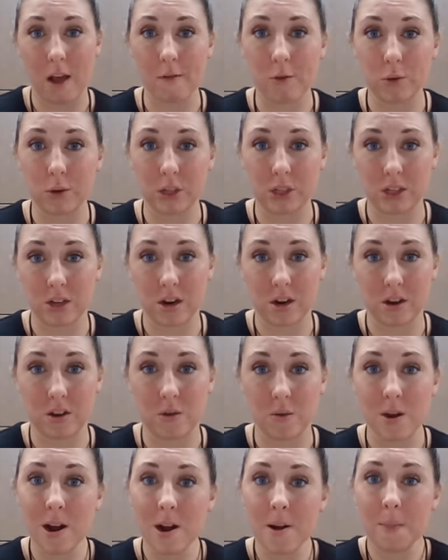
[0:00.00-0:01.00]
I've always taught
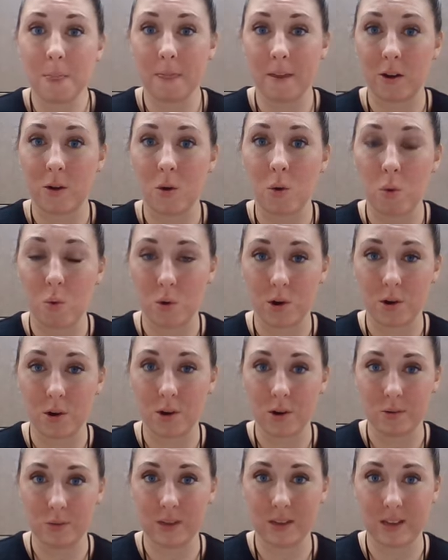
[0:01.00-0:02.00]
you that
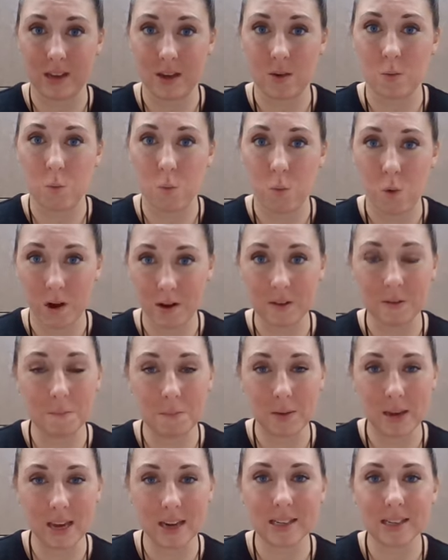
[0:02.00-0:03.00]
quarter notes get
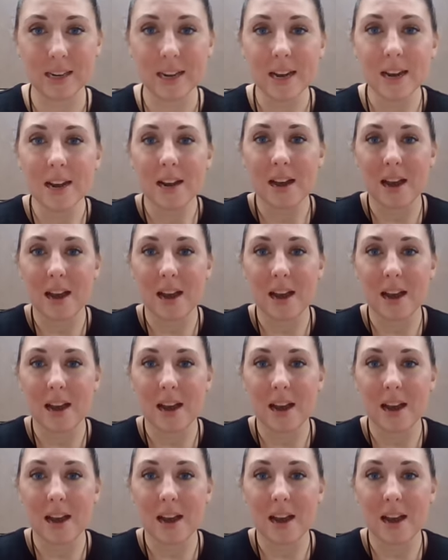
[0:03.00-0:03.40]
1 beat.